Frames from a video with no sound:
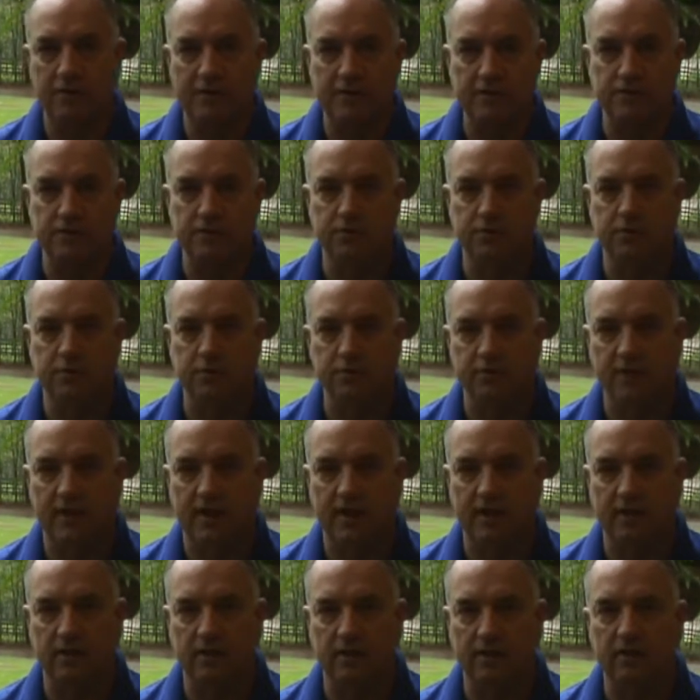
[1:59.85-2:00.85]
into the
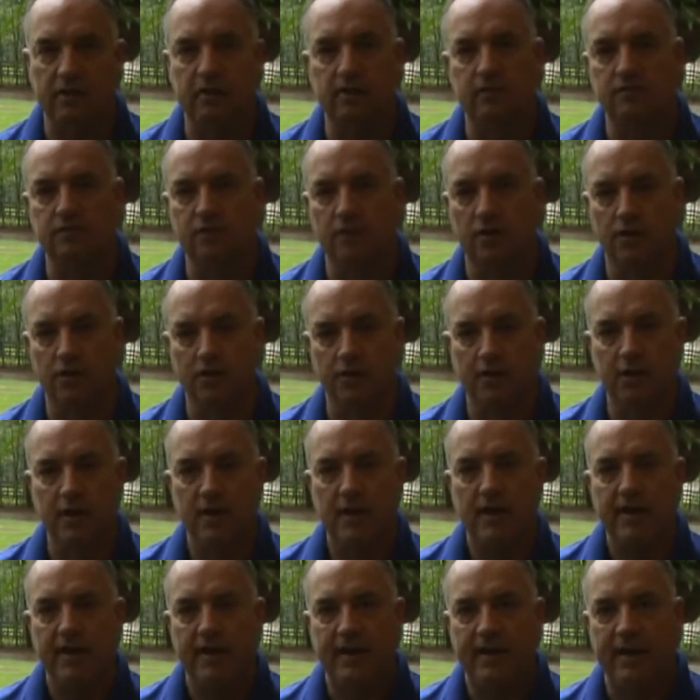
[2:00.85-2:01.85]
catalytic converter,
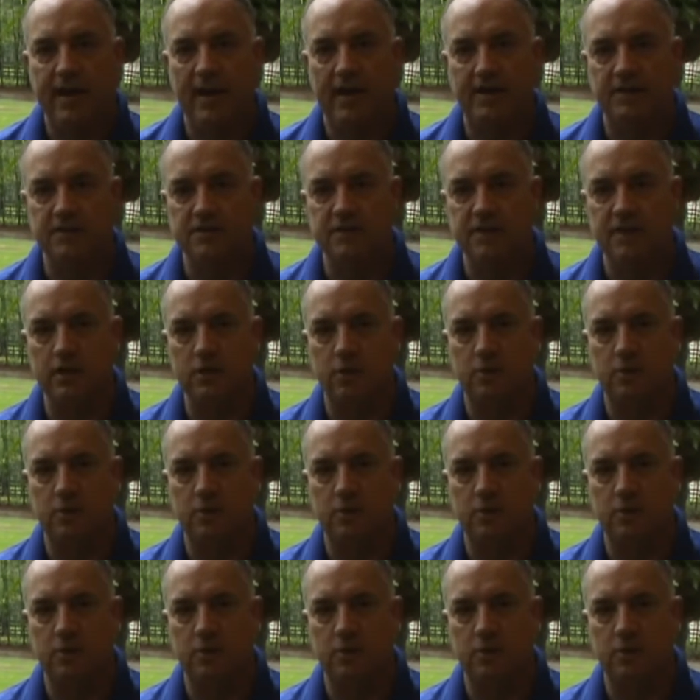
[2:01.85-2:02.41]
and out of the